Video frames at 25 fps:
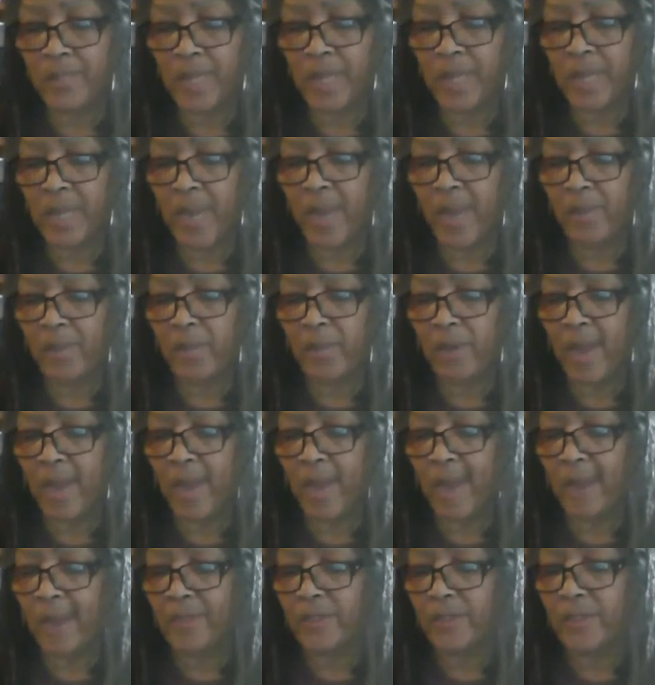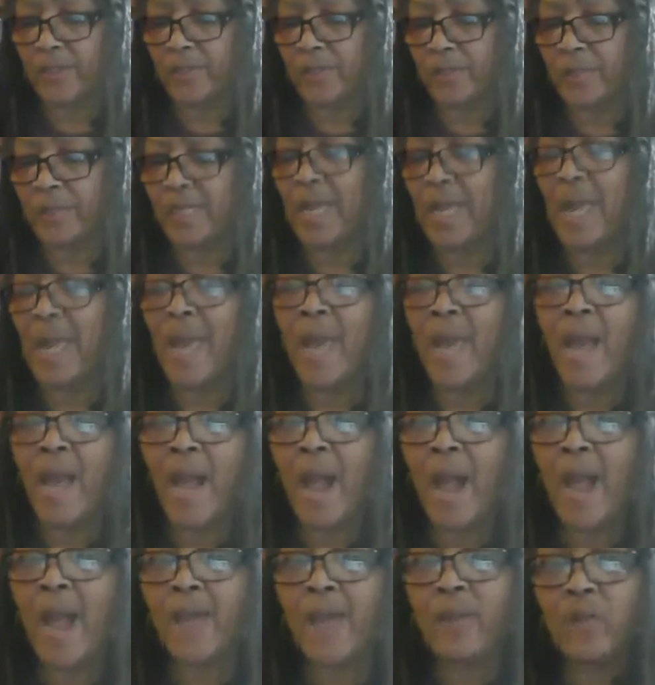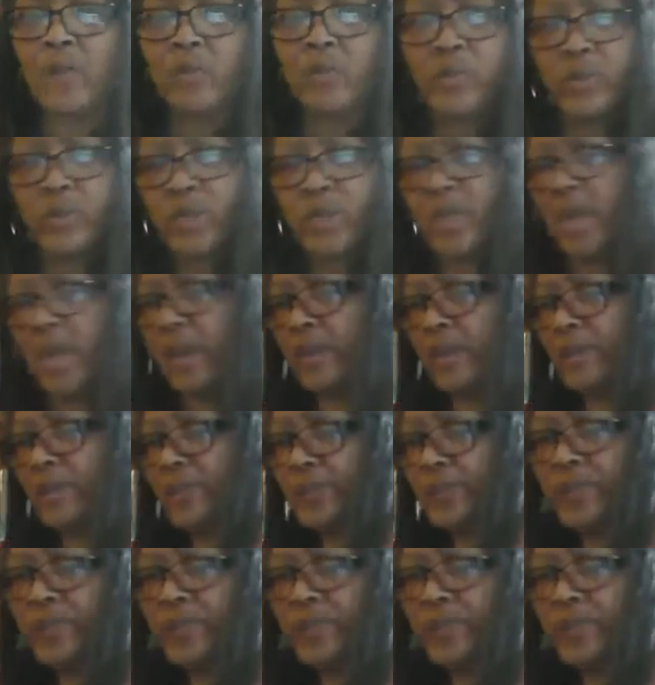and I will actually I don't know.